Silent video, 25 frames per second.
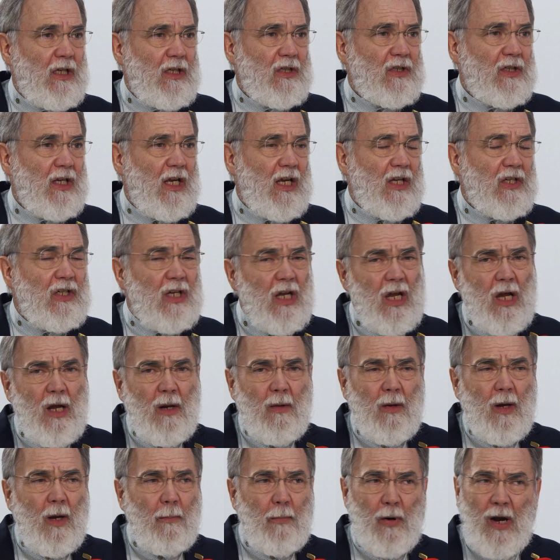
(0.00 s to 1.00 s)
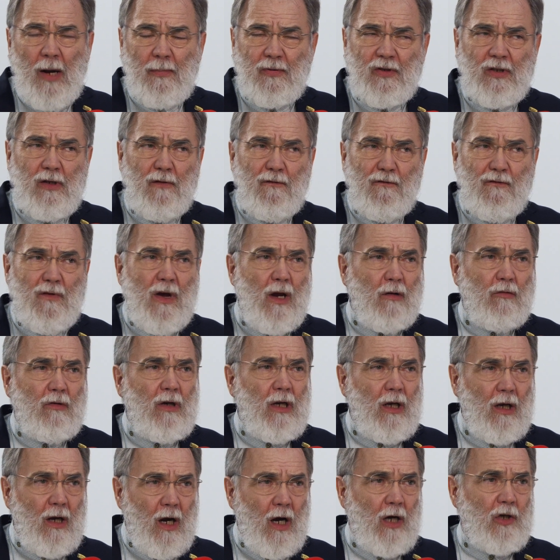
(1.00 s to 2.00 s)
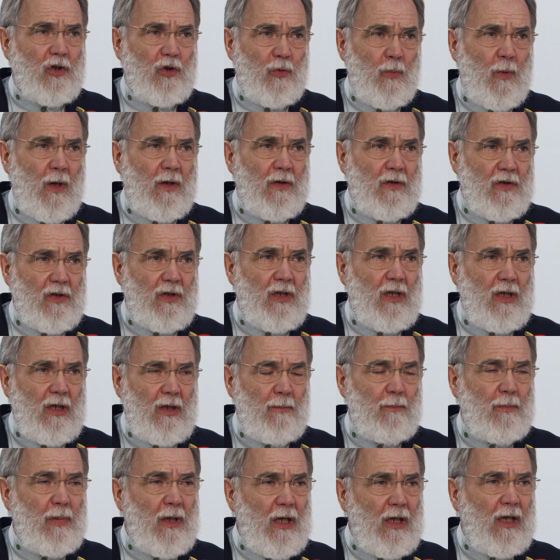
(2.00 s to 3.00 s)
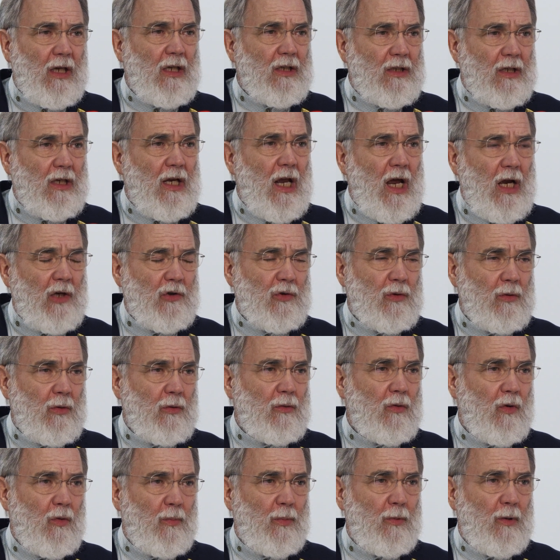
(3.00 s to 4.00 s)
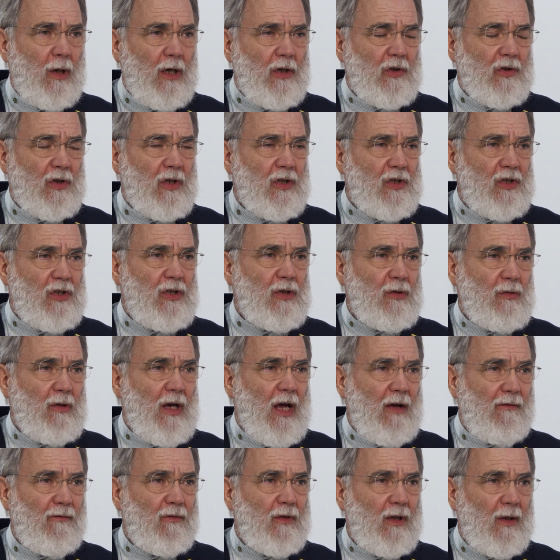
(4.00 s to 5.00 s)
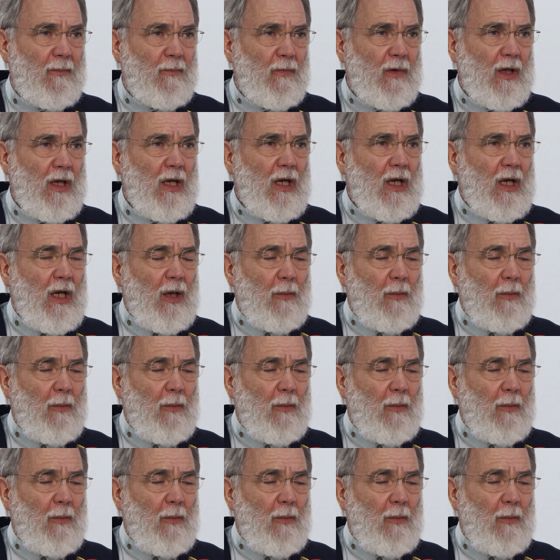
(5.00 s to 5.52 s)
these days. Perhaps the very large ones, the big international corporations do have them,